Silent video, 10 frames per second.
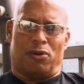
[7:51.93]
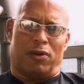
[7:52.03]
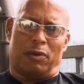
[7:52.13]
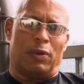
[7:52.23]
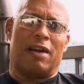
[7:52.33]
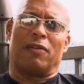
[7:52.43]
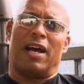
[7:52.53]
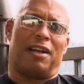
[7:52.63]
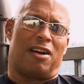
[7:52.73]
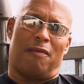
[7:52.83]
Dorian. We never
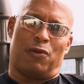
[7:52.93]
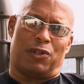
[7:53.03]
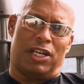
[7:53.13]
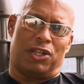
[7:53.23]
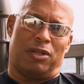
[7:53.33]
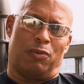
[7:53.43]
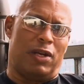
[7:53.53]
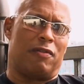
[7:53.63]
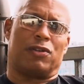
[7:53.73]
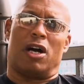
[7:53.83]
had a conversation. We
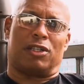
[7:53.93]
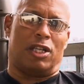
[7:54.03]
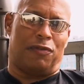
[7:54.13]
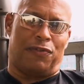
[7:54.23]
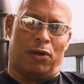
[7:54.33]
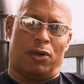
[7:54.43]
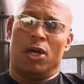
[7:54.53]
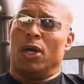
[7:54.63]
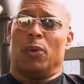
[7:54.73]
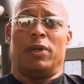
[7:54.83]
never talked on the phone.
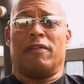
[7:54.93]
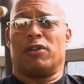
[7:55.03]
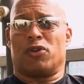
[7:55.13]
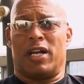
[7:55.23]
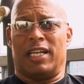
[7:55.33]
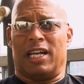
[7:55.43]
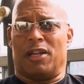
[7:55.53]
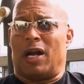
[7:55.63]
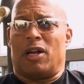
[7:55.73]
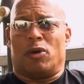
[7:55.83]
We never trained
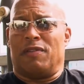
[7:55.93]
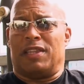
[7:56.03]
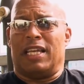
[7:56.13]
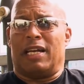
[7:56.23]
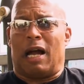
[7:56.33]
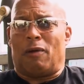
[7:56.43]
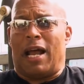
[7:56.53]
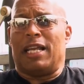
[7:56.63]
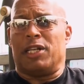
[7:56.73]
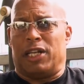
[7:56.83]
together. I don't even think I
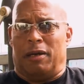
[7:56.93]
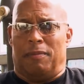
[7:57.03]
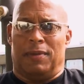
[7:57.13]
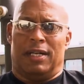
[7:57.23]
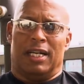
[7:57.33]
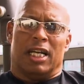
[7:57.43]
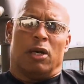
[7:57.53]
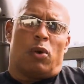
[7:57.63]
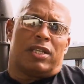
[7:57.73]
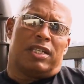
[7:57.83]
ran into him. It
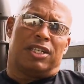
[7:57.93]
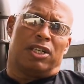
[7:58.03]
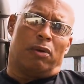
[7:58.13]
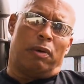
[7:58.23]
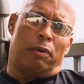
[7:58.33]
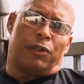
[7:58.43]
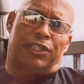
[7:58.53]
wasn't until we were